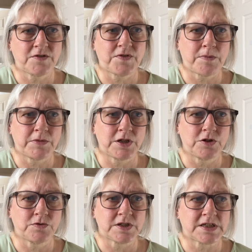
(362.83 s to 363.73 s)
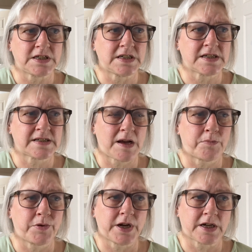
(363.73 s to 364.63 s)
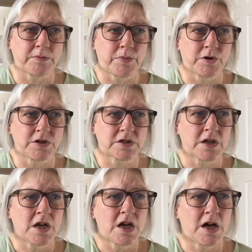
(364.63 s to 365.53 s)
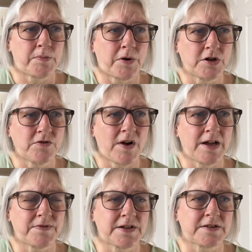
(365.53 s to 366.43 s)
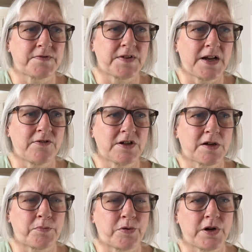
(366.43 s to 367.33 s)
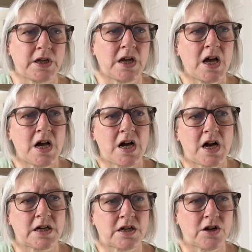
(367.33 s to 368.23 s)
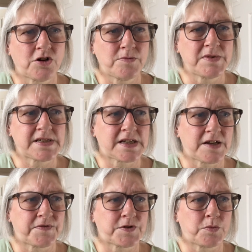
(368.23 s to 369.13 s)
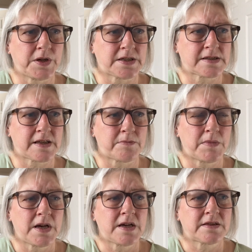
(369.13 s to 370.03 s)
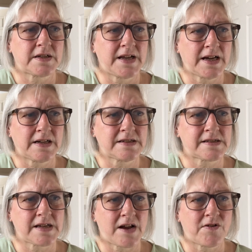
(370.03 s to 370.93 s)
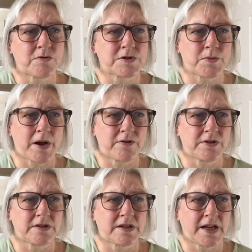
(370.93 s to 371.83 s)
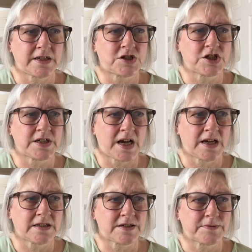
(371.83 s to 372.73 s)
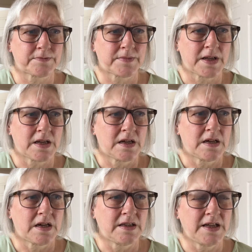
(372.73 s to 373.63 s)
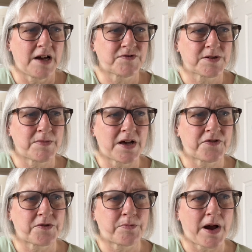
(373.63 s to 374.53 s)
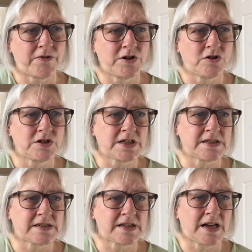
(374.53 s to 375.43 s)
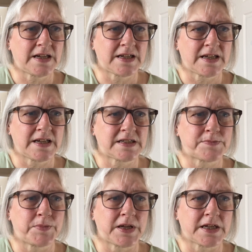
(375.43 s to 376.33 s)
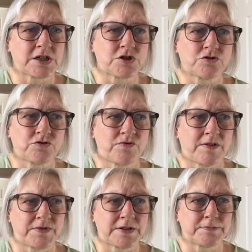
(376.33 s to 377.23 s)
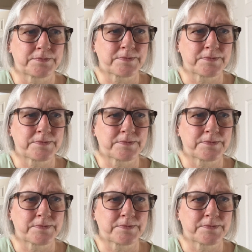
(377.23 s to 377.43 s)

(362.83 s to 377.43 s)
family unity is at breaking point. Upon arrival at the villa in Capri, an anonymous gift awaits them, the necklace Sarah was wearing the night she died. In the aftermath, the paranoid insular Lingates begin to unravel.